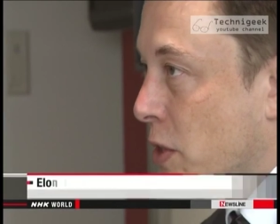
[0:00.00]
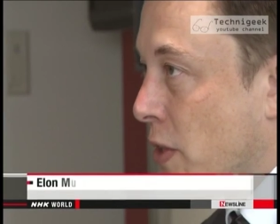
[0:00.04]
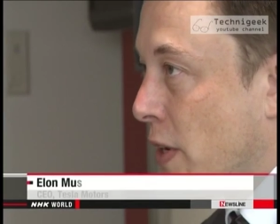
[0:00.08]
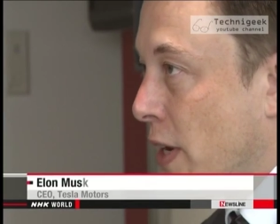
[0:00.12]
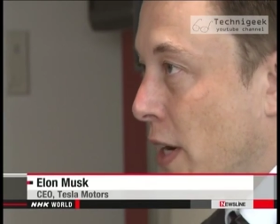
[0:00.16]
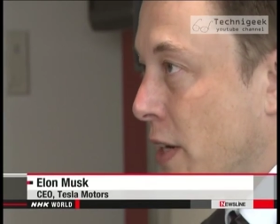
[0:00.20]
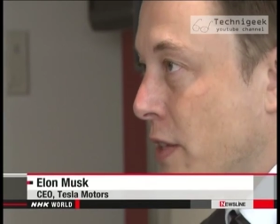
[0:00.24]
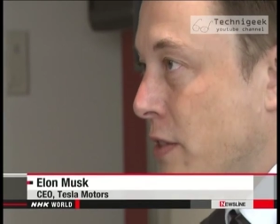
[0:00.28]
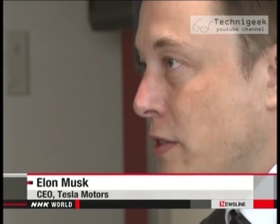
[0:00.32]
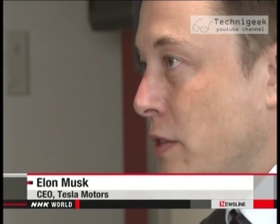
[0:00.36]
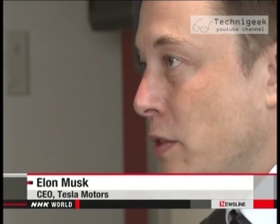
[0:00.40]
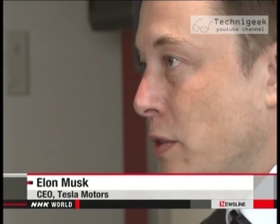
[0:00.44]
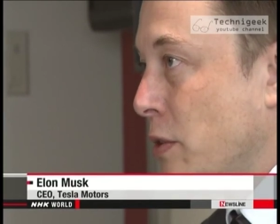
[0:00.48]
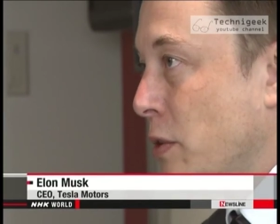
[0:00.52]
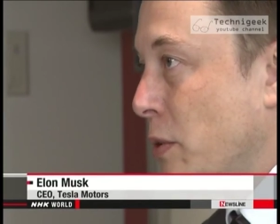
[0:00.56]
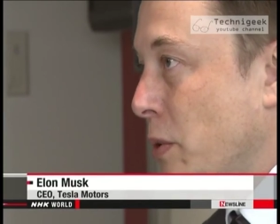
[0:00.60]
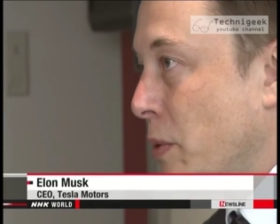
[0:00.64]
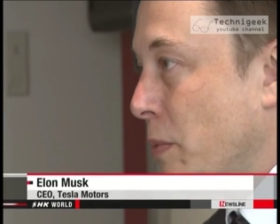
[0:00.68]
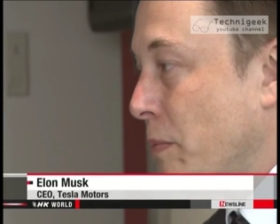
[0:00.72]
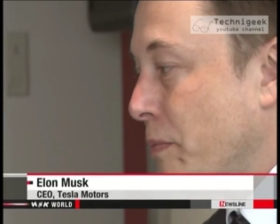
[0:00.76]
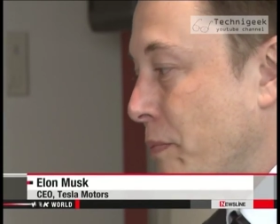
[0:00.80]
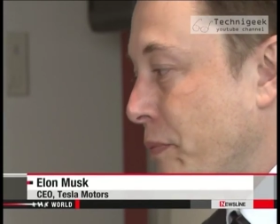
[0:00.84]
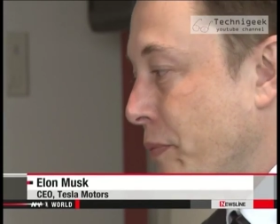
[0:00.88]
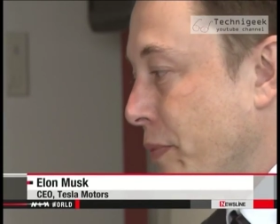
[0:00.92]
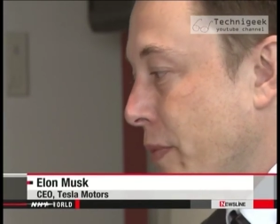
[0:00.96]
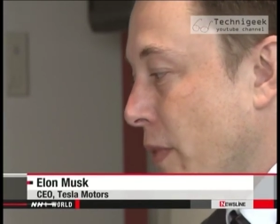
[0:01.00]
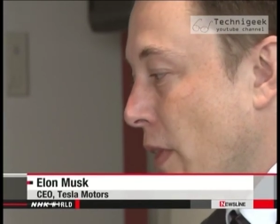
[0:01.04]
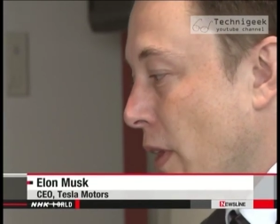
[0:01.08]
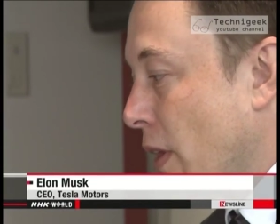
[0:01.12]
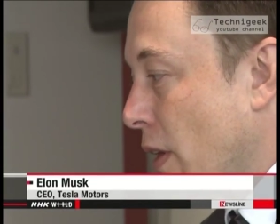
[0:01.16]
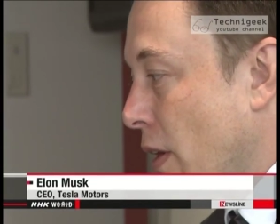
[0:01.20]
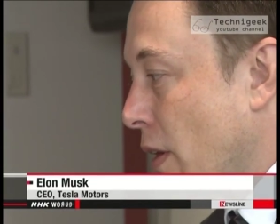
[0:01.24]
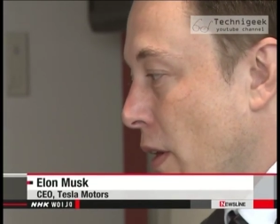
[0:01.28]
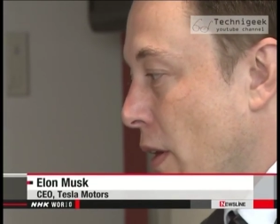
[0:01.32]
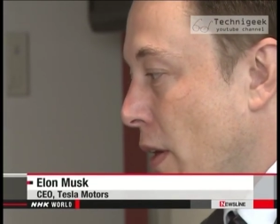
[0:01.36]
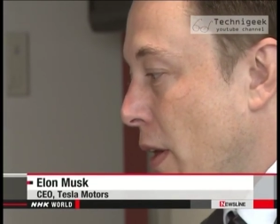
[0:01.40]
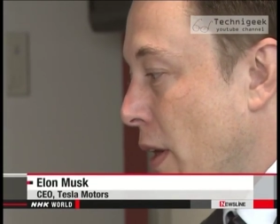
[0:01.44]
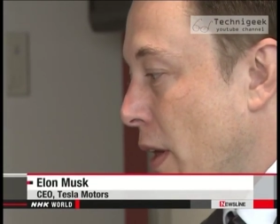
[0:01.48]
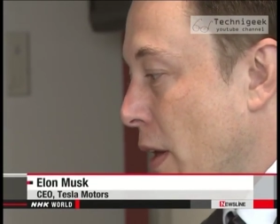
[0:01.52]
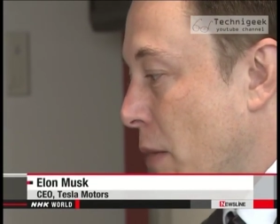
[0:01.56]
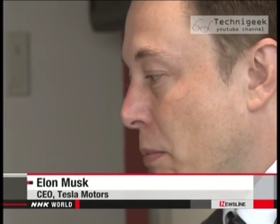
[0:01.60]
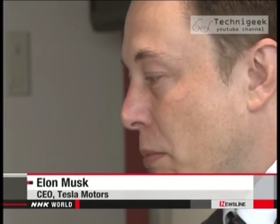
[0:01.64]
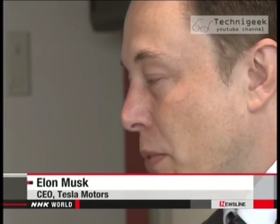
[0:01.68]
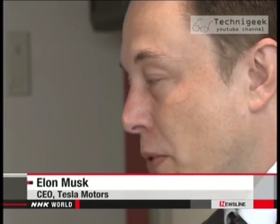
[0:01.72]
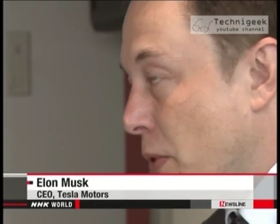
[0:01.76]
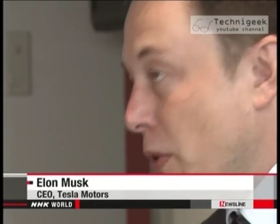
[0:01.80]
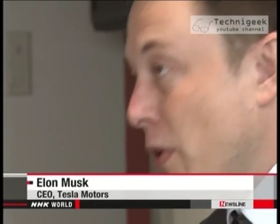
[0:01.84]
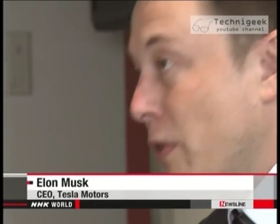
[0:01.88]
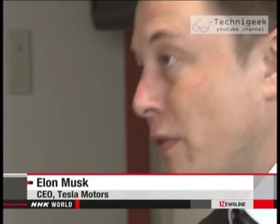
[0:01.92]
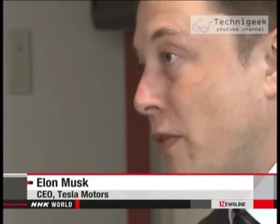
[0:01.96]
try to
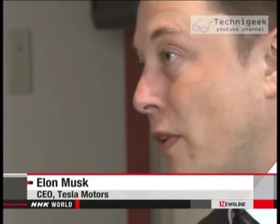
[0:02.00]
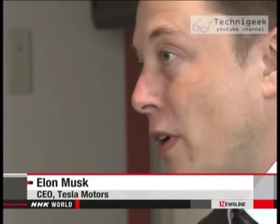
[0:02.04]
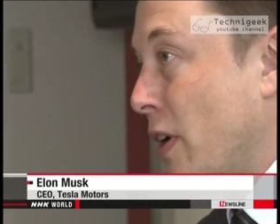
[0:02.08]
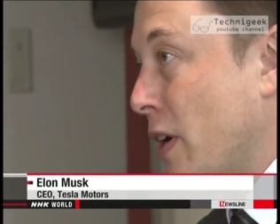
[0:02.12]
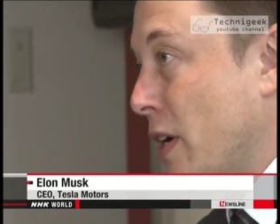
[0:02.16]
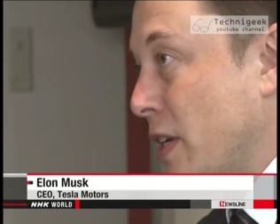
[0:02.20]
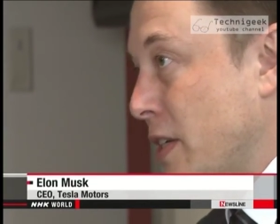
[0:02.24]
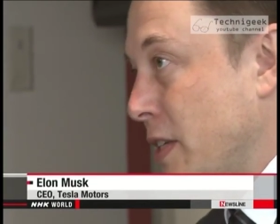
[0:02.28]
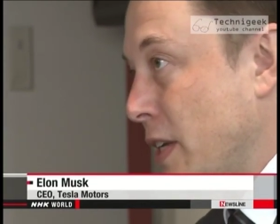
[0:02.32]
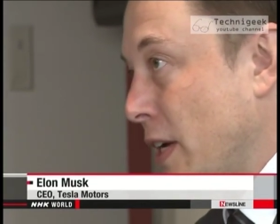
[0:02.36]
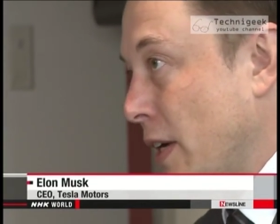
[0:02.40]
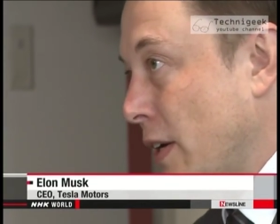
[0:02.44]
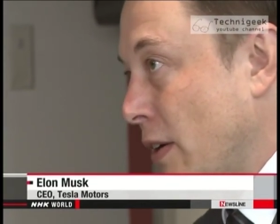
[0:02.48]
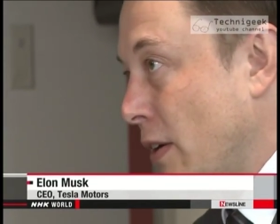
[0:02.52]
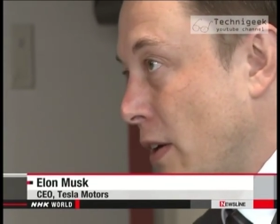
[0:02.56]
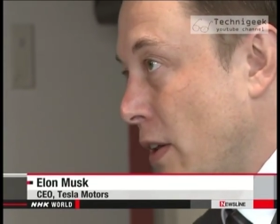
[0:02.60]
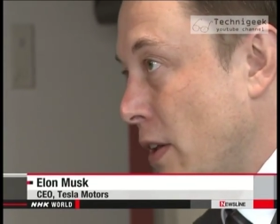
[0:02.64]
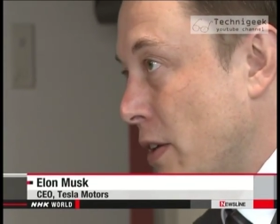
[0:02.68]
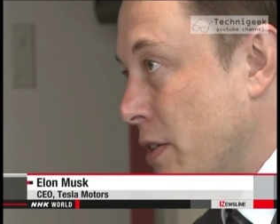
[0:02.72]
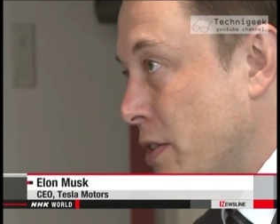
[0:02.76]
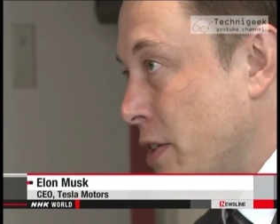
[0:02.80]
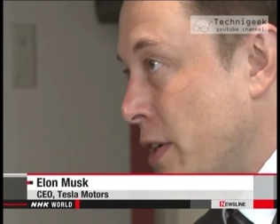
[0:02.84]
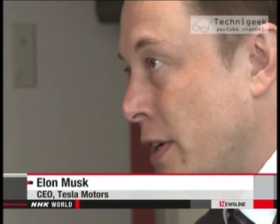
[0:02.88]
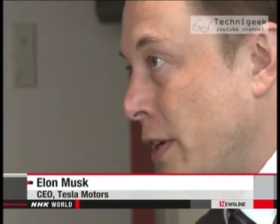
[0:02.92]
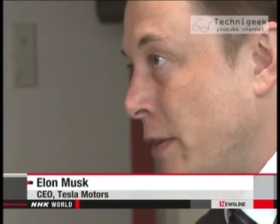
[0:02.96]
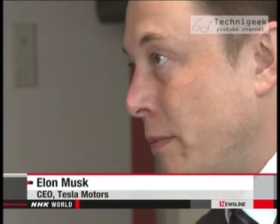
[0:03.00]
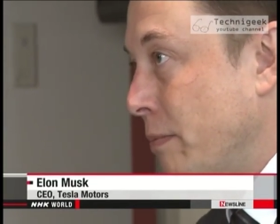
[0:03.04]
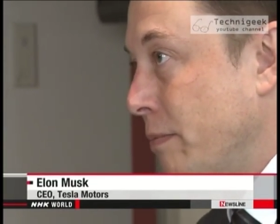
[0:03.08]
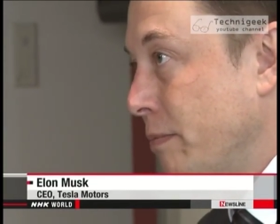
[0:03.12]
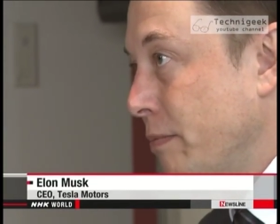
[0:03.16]
improve rocket technology